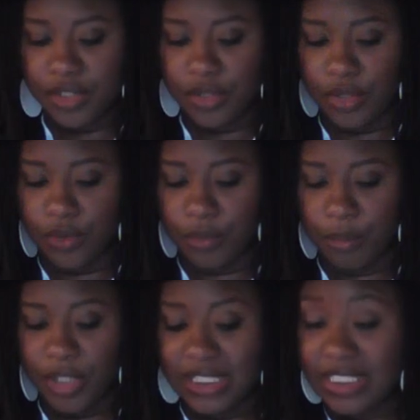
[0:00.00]
to you
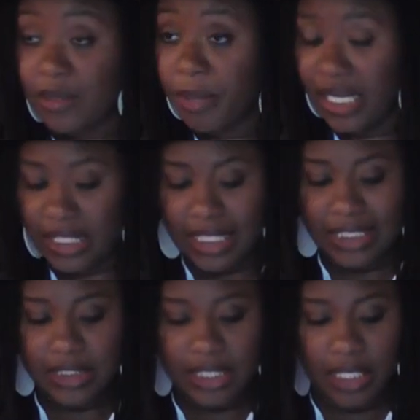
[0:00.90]
participating
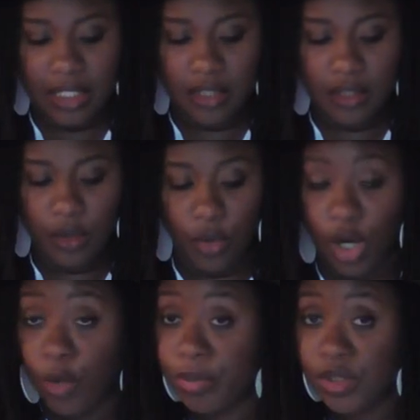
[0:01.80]
in data or
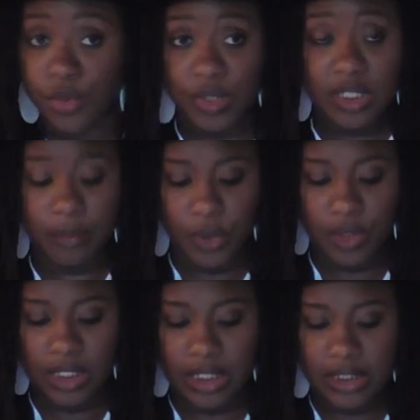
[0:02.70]
open source
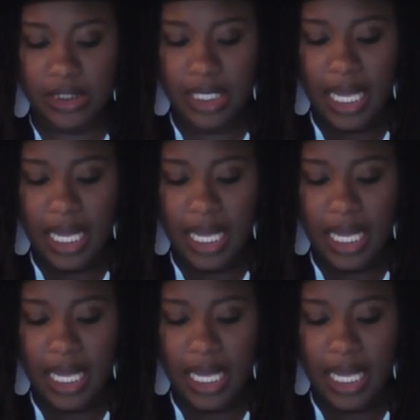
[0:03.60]
communities